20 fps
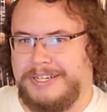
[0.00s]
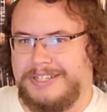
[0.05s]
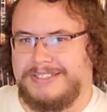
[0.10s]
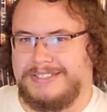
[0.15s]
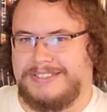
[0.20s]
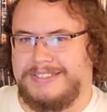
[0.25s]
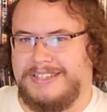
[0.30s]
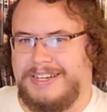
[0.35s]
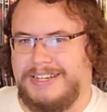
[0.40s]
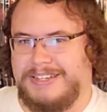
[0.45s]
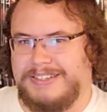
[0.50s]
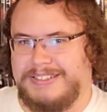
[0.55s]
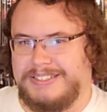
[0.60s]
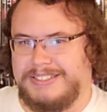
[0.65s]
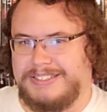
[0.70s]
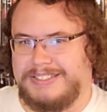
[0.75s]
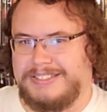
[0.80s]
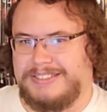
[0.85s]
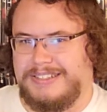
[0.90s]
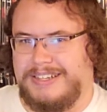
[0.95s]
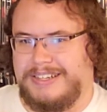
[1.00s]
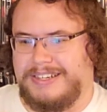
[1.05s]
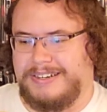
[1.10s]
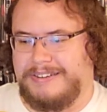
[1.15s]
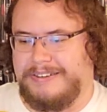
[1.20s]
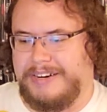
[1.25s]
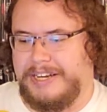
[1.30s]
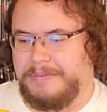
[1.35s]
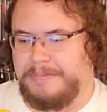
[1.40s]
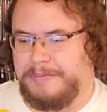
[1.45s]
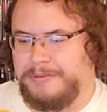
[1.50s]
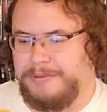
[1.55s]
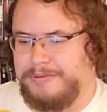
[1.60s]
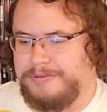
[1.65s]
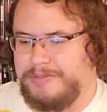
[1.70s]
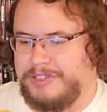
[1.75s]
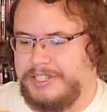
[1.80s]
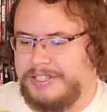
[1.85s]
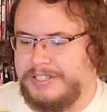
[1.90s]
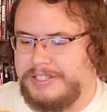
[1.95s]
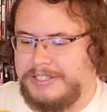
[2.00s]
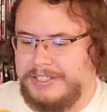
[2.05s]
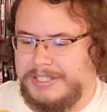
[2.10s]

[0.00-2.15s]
It's not it's not a great movie.